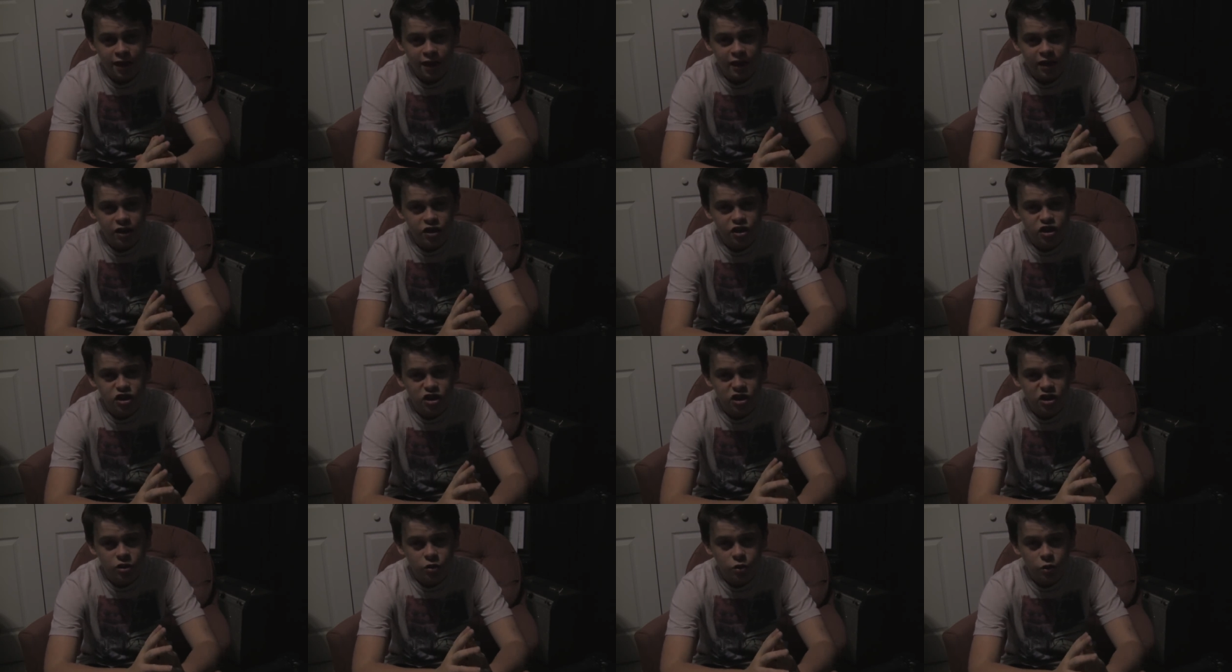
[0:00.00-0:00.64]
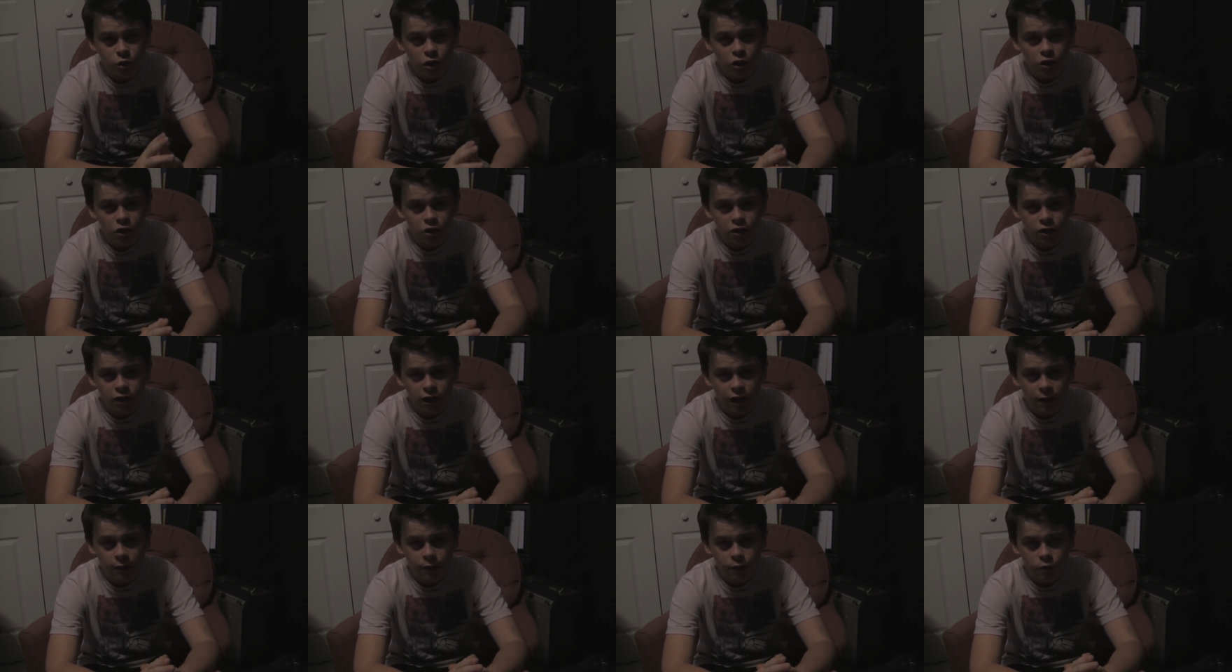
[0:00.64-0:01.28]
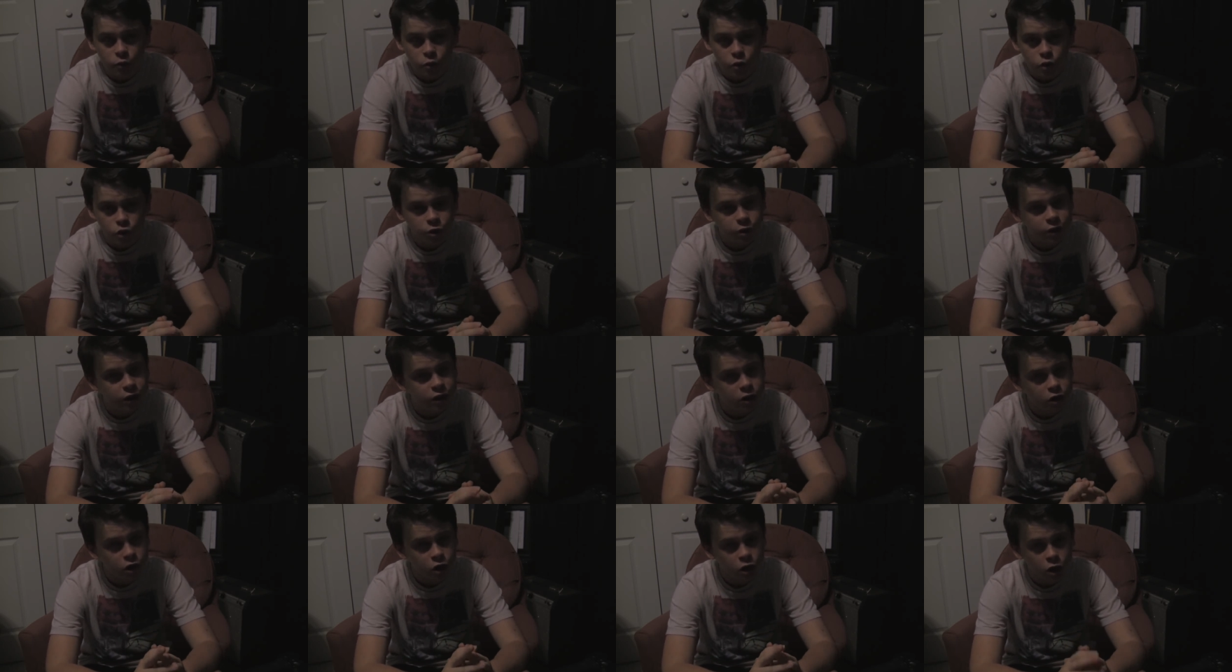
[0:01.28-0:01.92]
HD quality. I'm
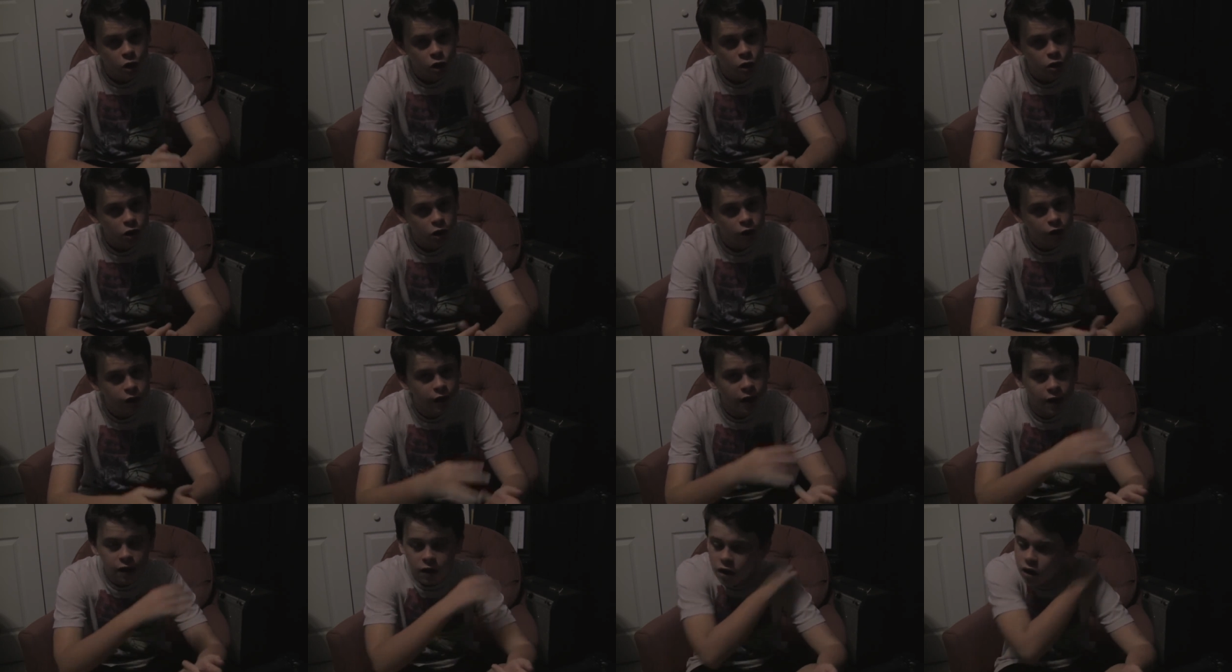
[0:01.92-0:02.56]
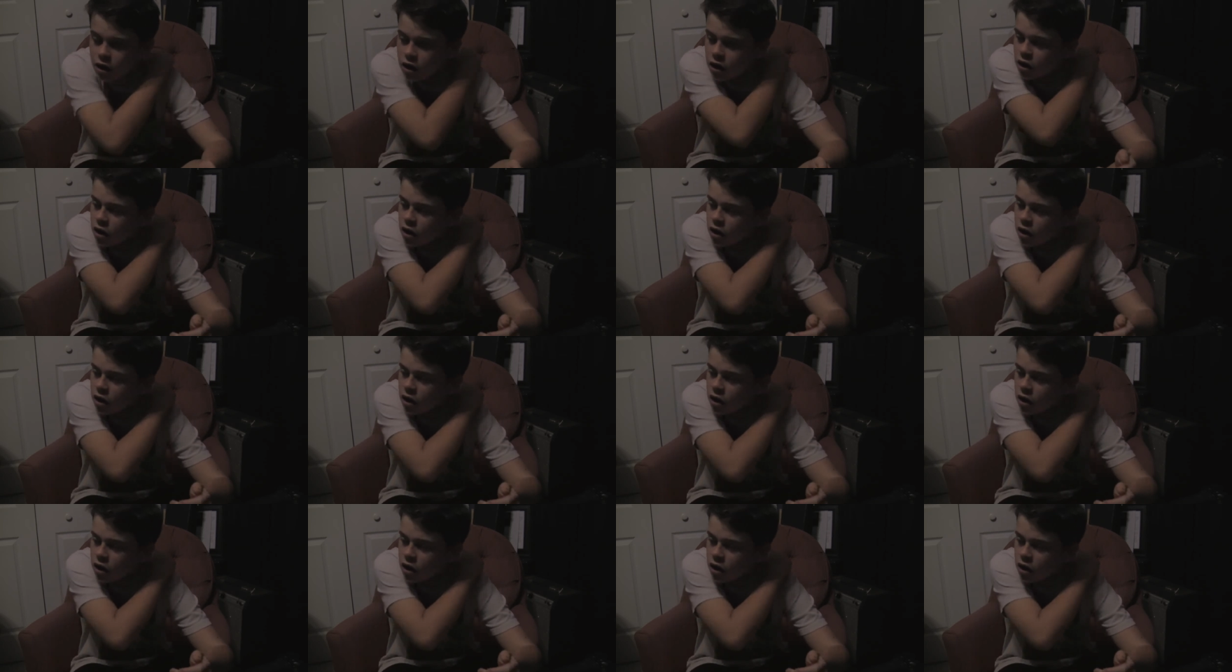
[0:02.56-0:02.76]
working hard on that.